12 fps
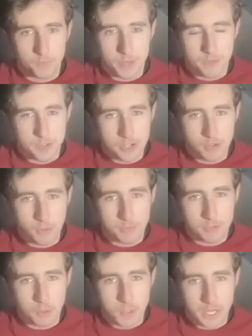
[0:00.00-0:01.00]
if you don't know what
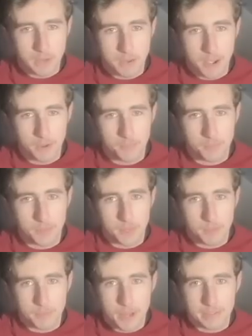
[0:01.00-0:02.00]
I'm talking about,
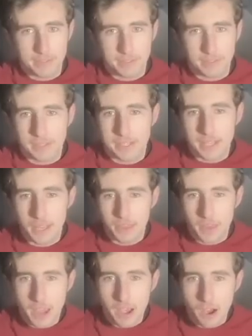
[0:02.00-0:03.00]
basically
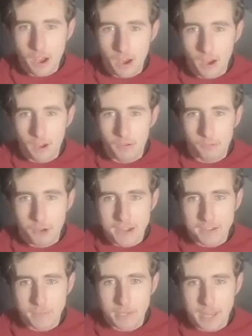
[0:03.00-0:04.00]
there are
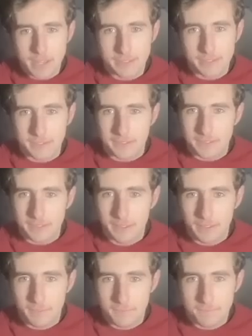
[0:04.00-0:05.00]
random letters
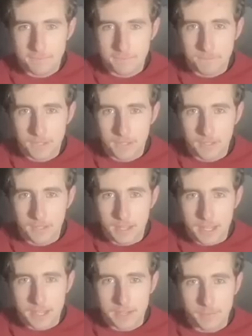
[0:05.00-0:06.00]

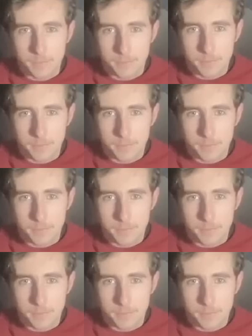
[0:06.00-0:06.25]
here.